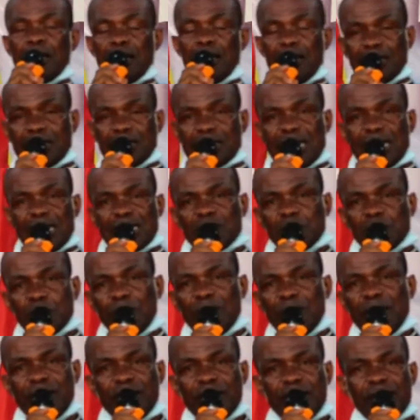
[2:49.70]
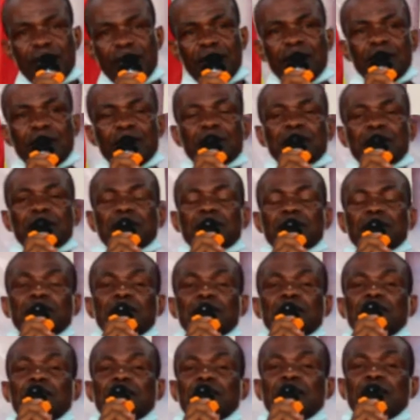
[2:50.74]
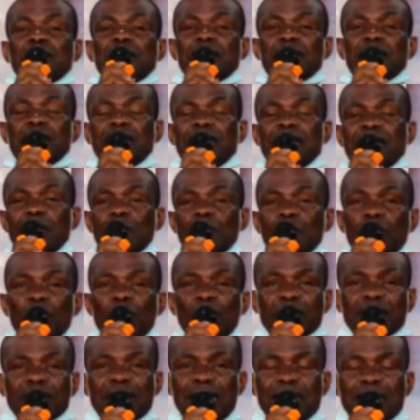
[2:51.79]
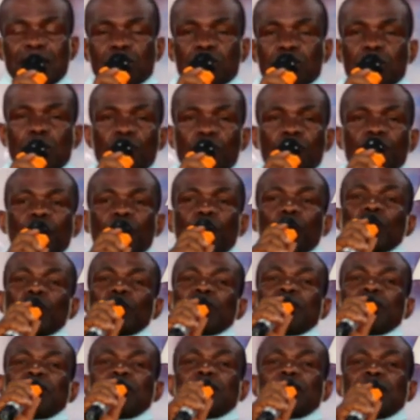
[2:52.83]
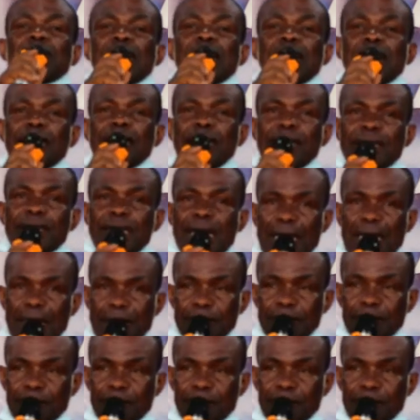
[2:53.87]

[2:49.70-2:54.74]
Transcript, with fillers: ex- explaining the importance of following a leader.